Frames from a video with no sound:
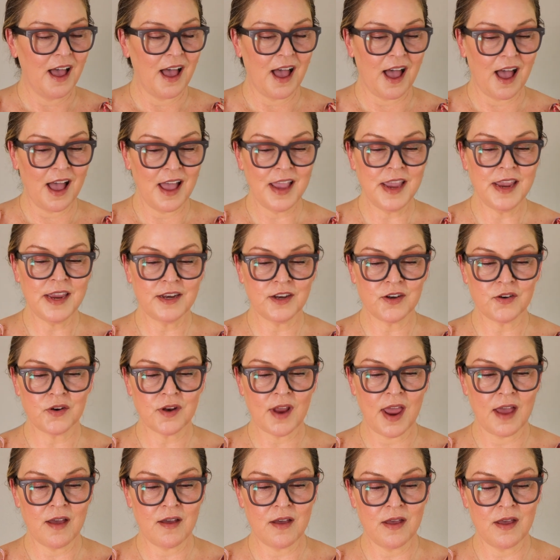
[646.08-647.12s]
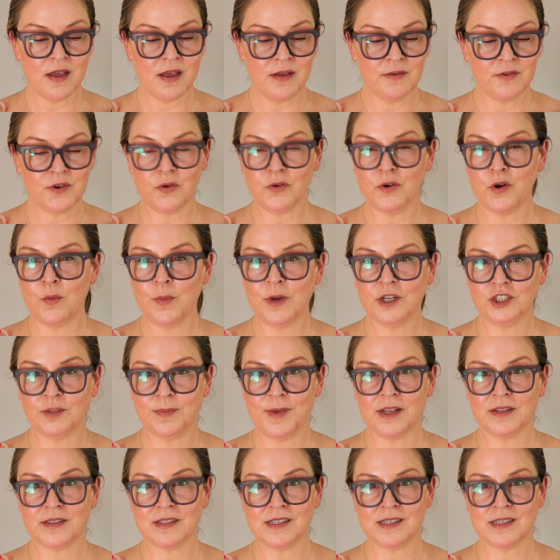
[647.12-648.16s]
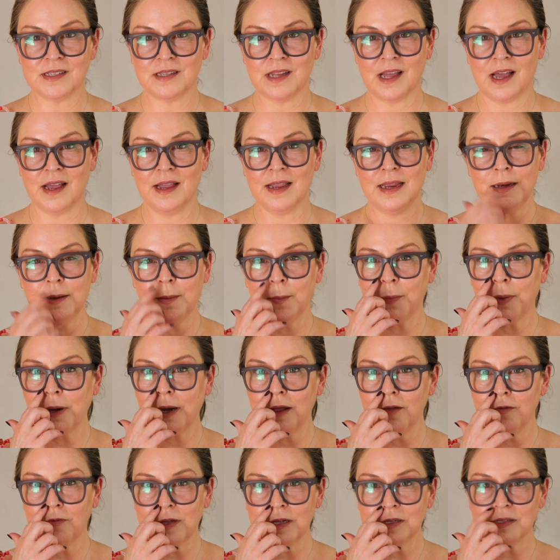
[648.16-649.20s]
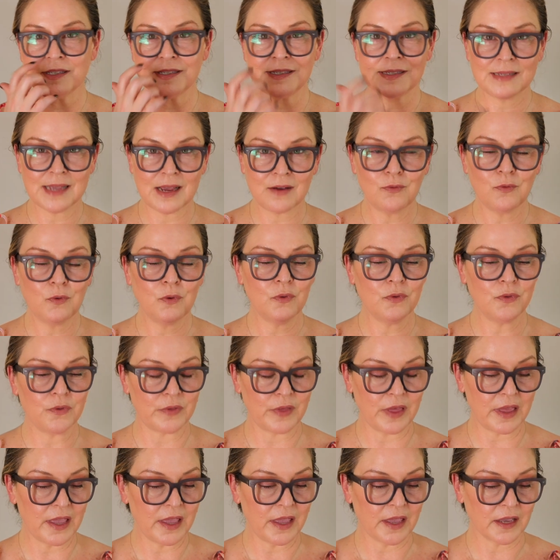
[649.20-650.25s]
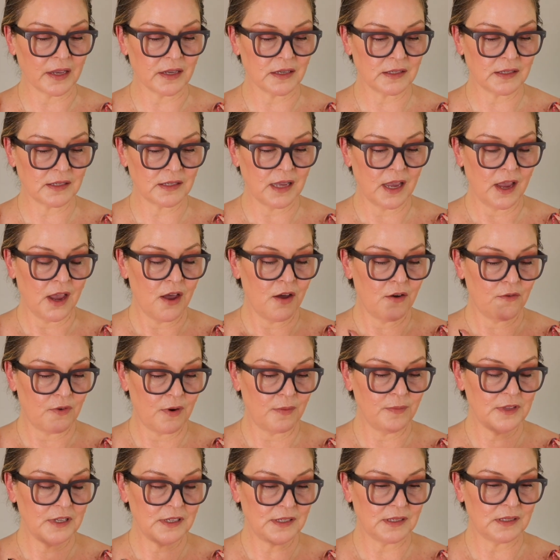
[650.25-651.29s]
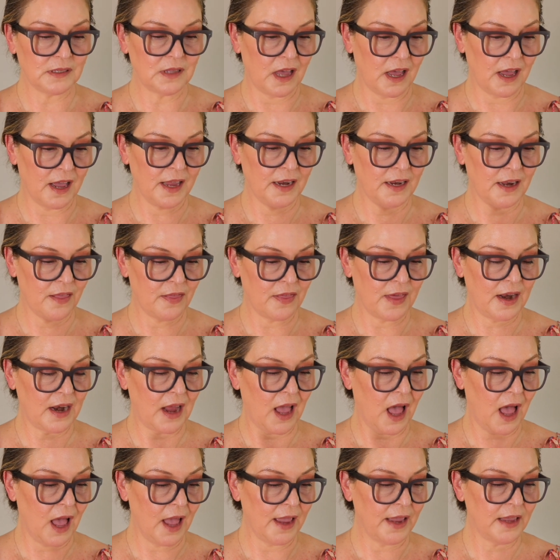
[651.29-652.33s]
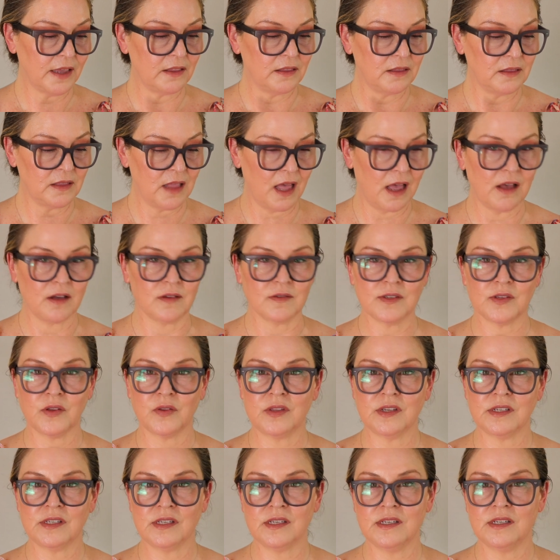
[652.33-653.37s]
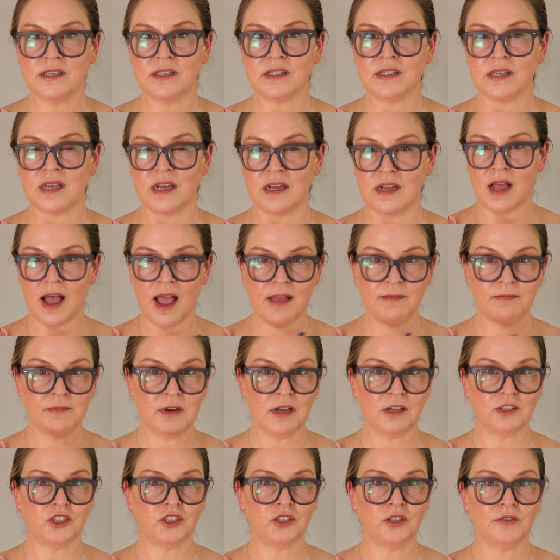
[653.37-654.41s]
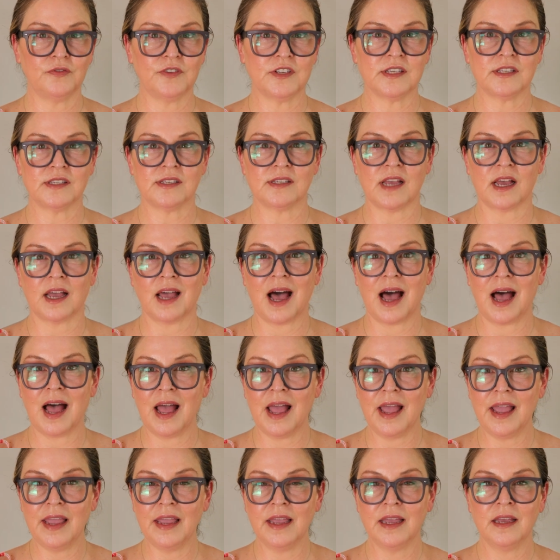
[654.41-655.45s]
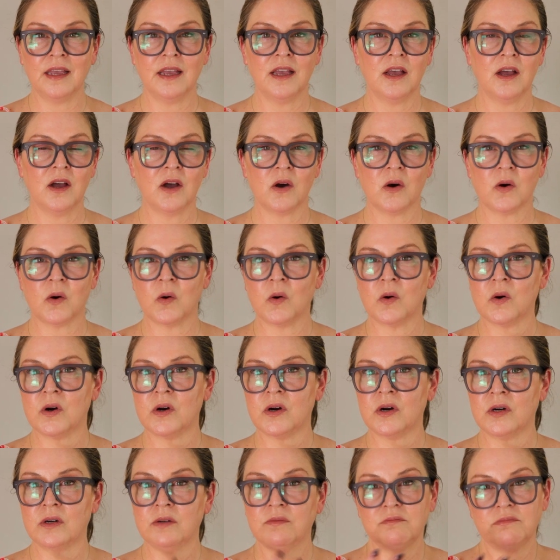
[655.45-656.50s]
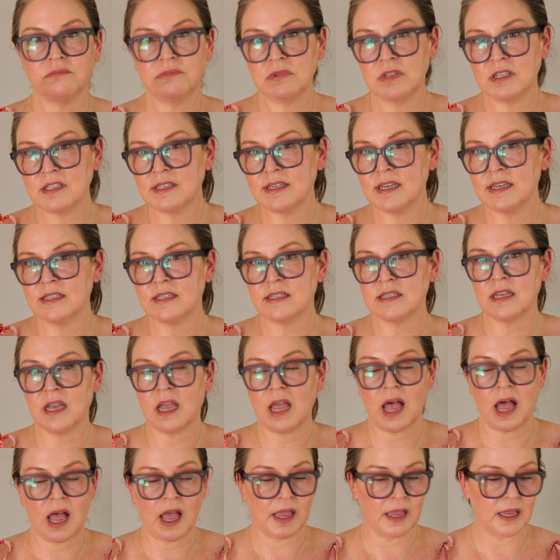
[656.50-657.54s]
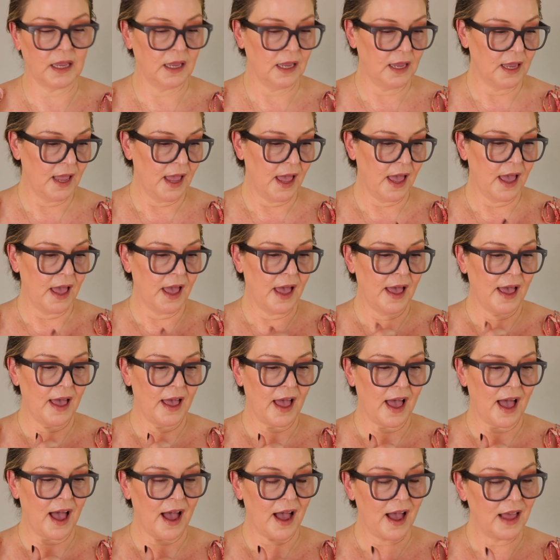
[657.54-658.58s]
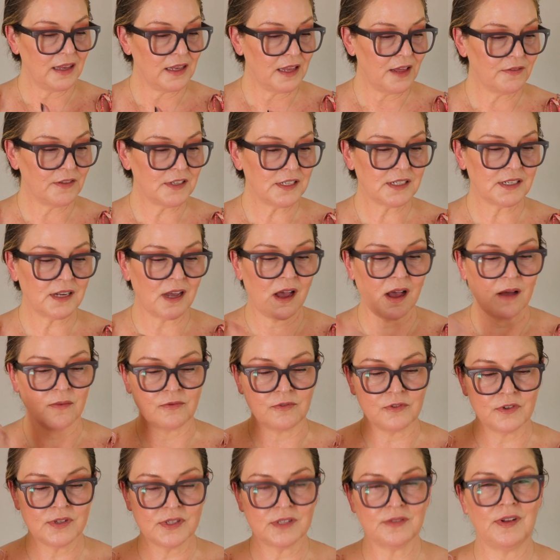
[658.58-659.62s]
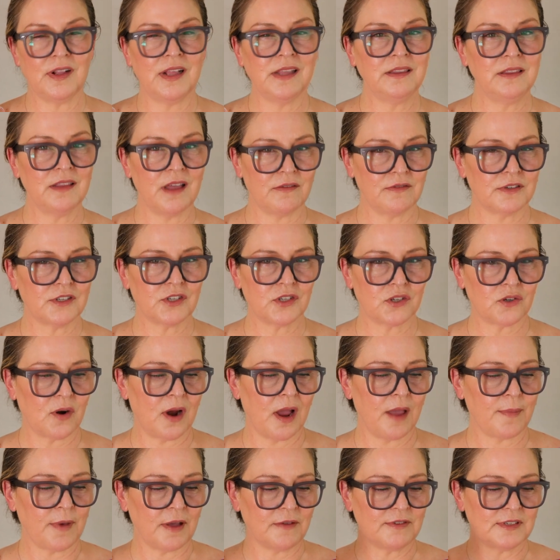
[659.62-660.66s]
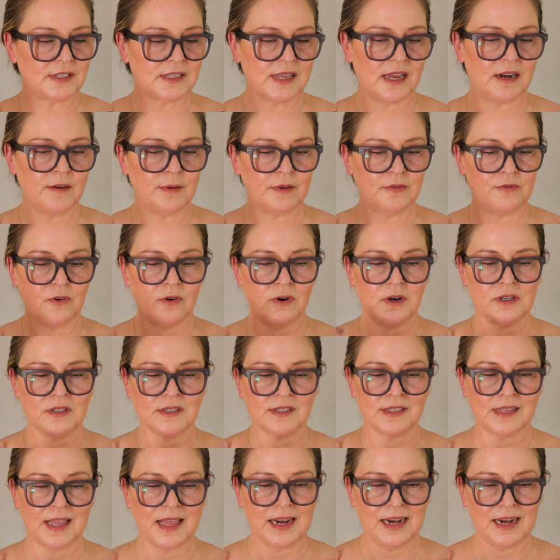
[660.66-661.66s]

I uh, don't know much about this line, but I found several things from this line that I love. So this is, I'm not sure if it's Sacai or let's say it's Sacai. I love this top. First of all, I love a stripe. I've said it before, I'll say